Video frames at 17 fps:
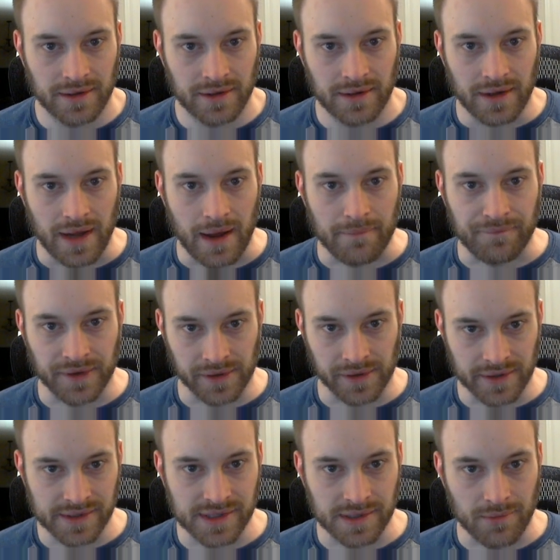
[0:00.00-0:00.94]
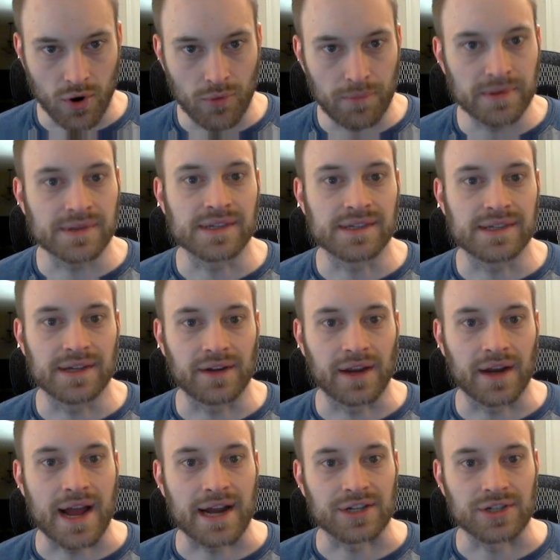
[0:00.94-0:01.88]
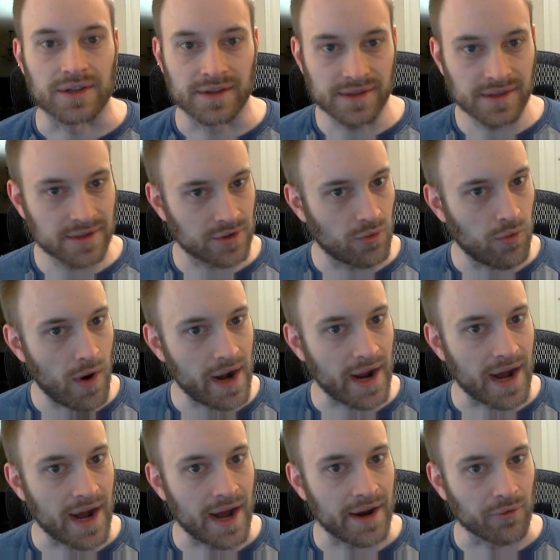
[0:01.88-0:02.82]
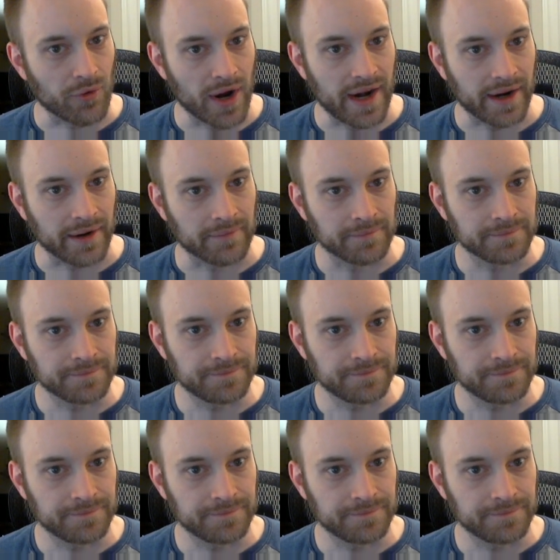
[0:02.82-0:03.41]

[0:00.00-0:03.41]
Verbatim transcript: I'm feeling some open Sicilian action. This is quite a high rating.